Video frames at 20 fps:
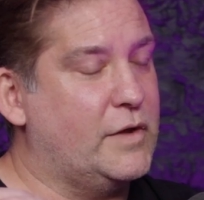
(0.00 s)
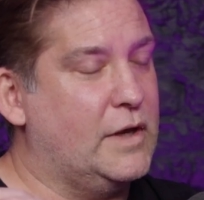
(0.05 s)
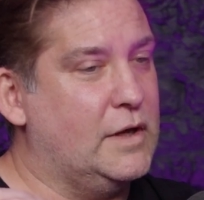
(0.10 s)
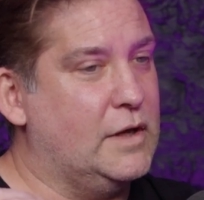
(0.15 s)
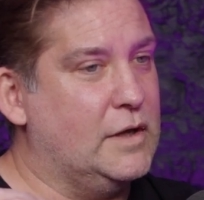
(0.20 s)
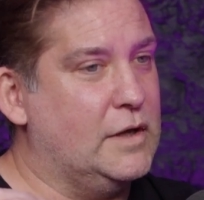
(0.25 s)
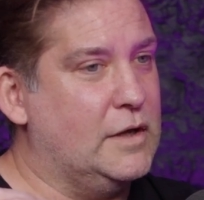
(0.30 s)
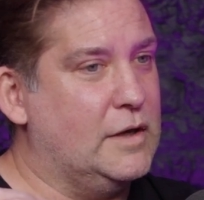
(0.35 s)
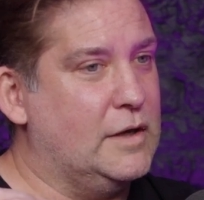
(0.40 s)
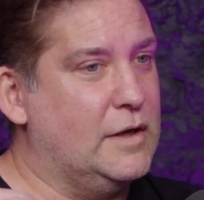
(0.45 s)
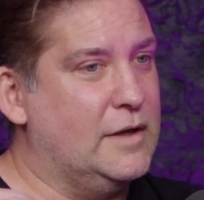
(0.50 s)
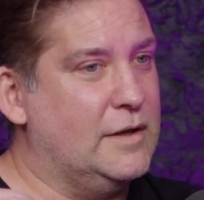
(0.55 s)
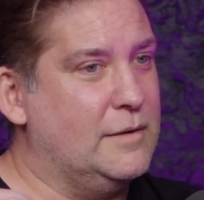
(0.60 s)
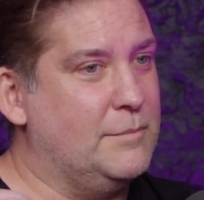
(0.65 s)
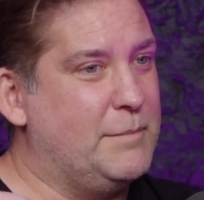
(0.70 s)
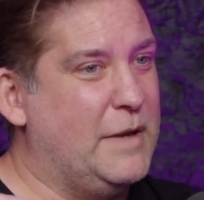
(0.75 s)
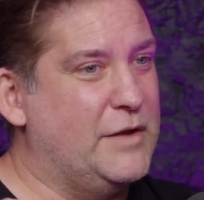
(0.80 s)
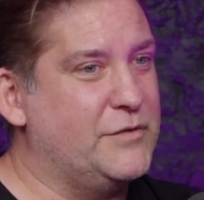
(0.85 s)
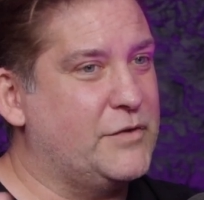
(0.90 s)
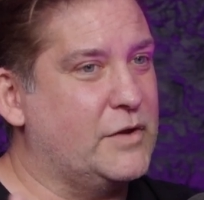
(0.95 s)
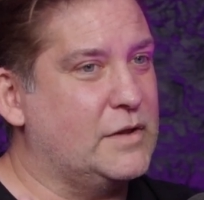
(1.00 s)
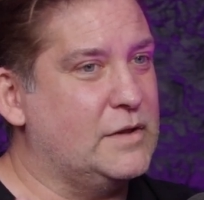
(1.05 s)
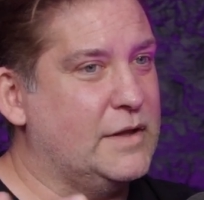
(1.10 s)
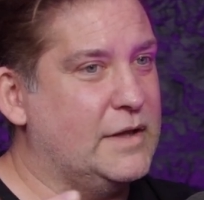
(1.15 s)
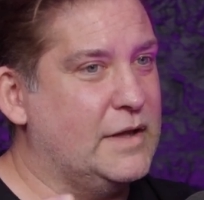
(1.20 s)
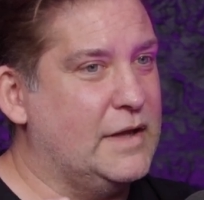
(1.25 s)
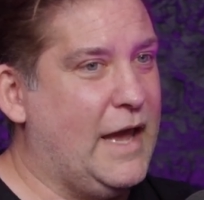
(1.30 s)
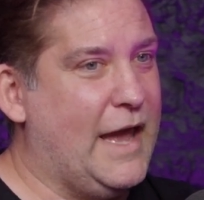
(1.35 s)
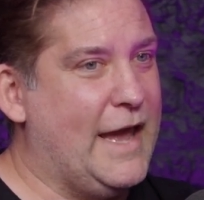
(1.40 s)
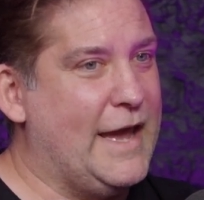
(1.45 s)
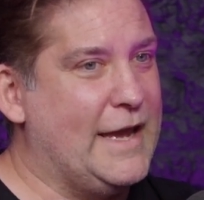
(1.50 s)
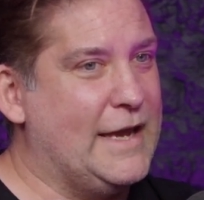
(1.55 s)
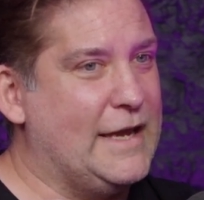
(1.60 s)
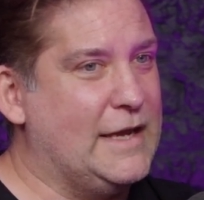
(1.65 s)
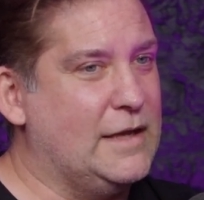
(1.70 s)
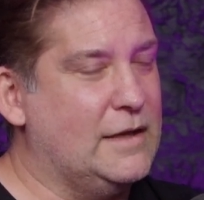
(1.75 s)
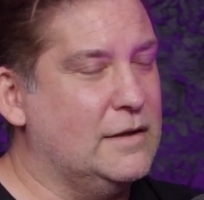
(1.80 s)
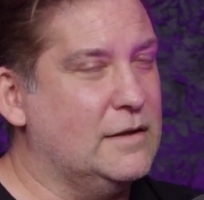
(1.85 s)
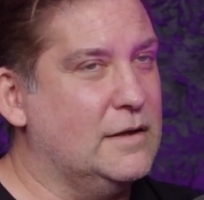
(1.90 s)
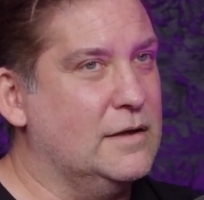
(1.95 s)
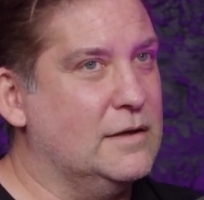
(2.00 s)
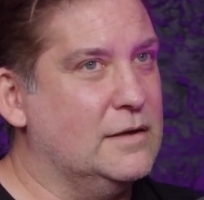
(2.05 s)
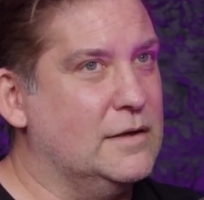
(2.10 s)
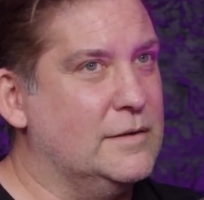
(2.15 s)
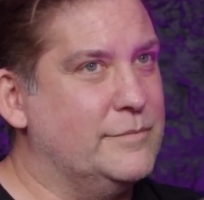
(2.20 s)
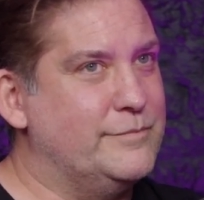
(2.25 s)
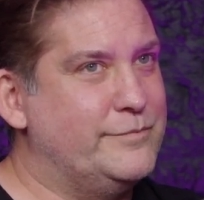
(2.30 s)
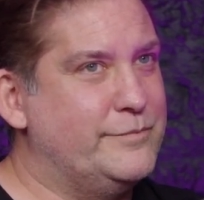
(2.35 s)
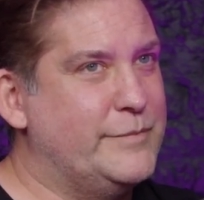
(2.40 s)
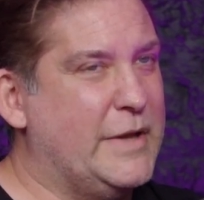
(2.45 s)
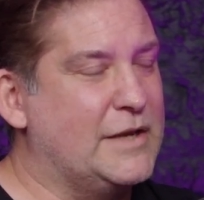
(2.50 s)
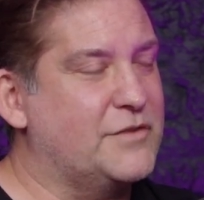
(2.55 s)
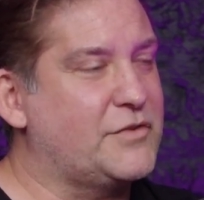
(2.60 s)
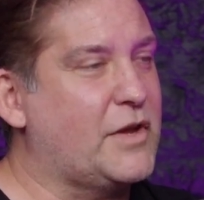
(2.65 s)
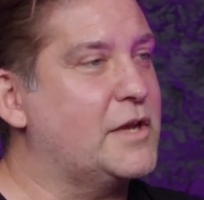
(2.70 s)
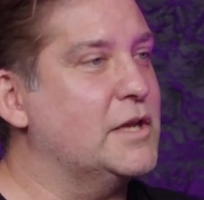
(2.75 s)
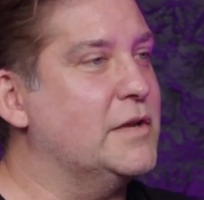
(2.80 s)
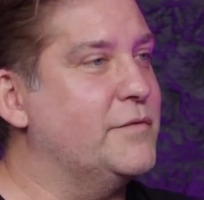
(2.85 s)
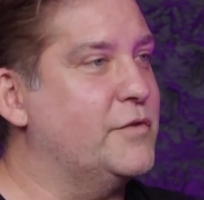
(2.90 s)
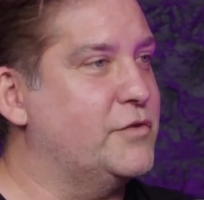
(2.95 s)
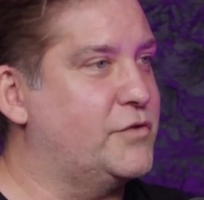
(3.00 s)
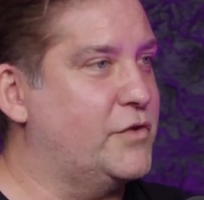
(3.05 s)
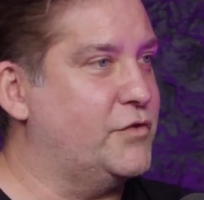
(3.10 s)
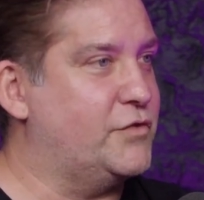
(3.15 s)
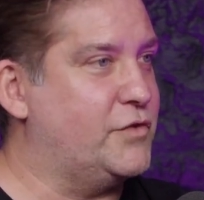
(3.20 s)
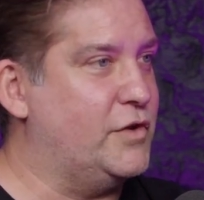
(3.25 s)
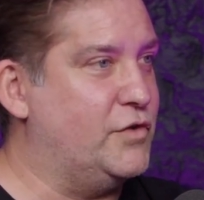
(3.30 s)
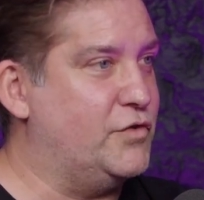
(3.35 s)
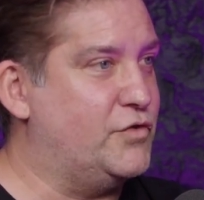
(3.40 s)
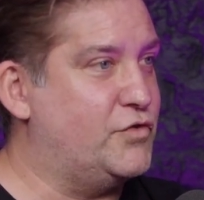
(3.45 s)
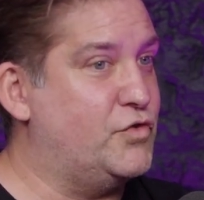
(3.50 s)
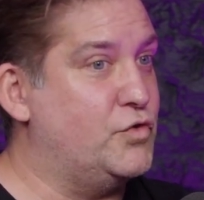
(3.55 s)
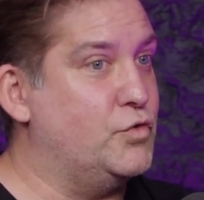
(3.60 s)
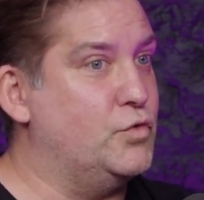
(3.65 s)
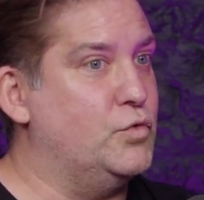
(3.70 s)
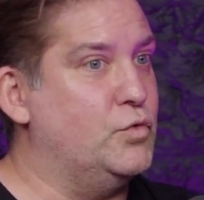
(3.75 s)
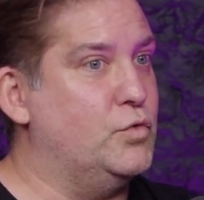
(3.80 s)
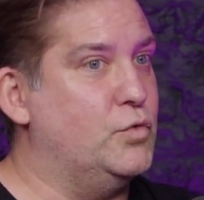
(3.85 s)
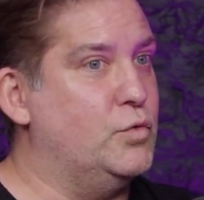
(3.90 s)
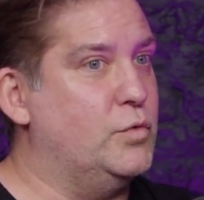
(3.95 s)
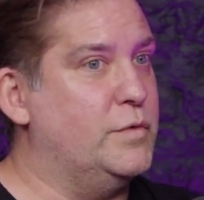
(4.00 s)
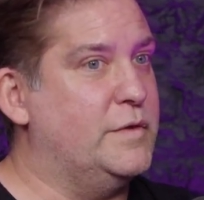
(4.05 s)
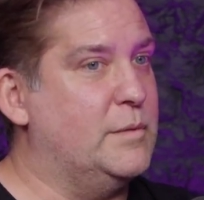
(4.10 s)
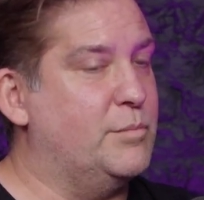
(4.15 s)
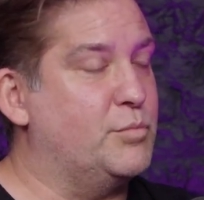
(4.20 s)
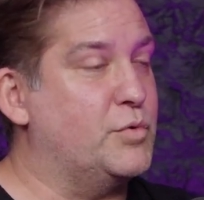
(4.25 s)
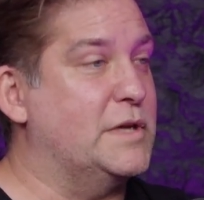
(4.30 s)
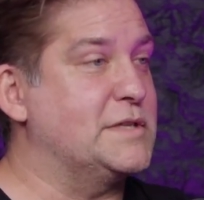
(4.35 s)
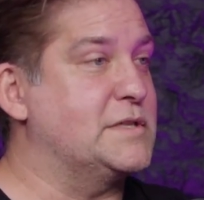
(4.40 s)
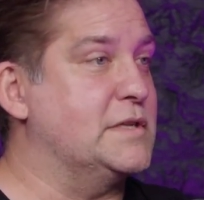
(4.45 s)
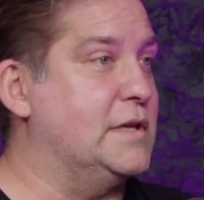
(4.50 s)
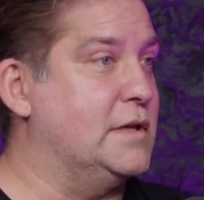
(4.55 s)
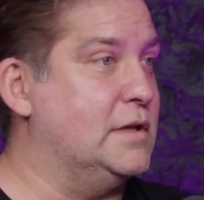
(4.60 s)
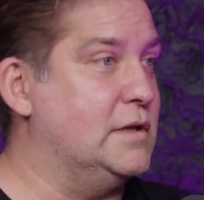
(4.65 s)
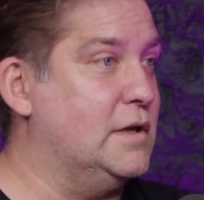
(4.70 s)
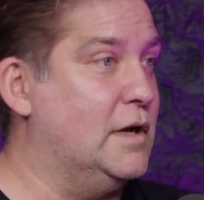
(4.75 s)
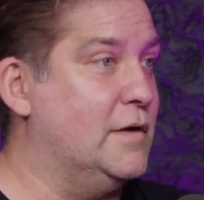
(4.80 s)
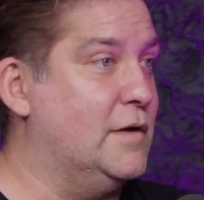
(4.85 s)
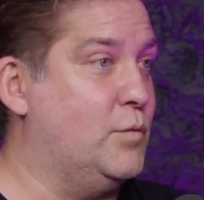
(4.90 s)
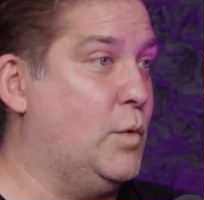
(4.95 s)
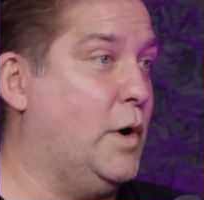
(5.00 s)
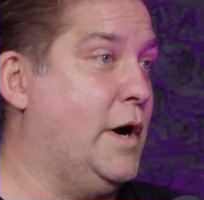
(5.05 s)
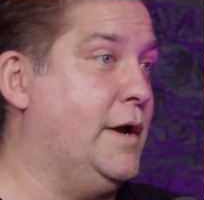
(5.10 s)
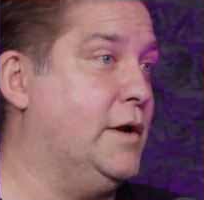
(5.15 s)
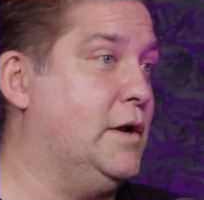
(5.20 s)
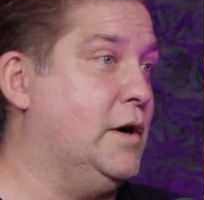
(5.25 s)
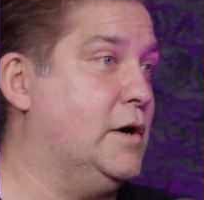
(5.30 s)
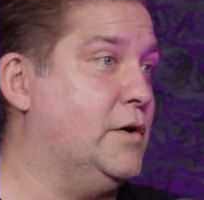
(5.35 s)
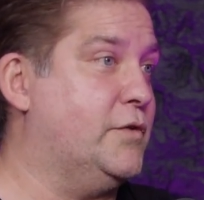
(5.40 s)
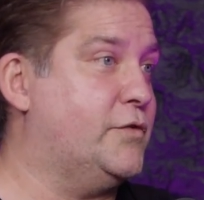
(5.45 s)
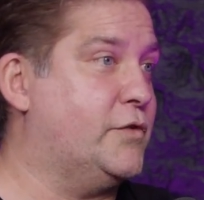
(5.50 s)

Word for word: uh, basically a uh, an executive assistant to the president of Y&R.